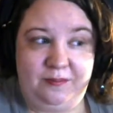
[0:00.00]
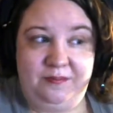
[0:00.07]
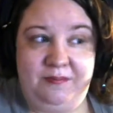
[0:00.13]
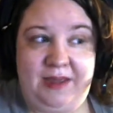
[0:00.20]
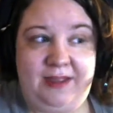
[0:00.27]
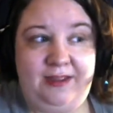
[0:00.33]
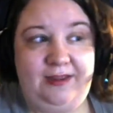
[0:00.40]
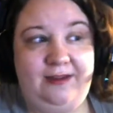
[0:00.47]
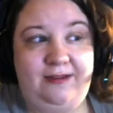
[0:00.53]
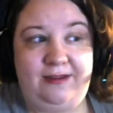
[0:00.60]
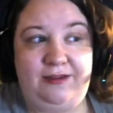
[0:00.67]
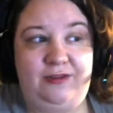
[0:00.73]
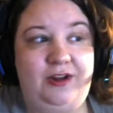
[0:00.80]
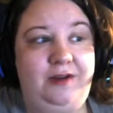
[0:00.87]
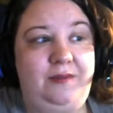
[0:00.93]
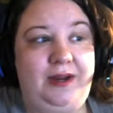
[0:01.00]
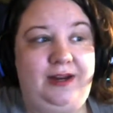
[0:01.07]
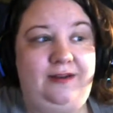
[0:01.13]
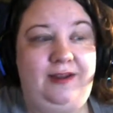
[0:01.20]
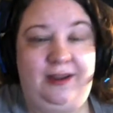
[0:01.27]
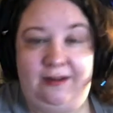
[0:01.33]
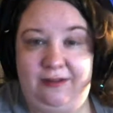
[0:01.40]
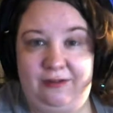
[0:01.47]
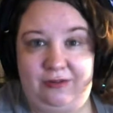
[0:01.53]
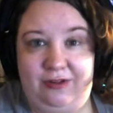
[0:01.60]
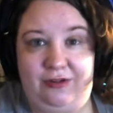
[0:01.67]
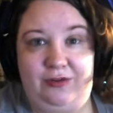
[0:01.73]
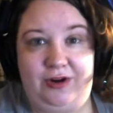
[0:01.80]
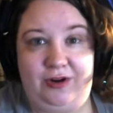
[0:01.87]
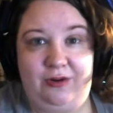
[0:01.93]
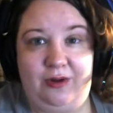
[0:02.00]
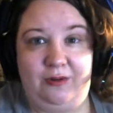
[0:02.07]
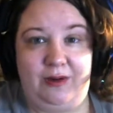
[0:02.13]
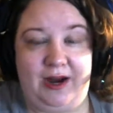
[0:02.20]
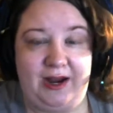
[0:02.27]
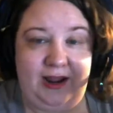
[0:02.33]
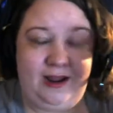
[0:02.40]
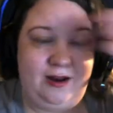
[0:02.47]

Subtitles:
mainly because I've done many takes of this video already,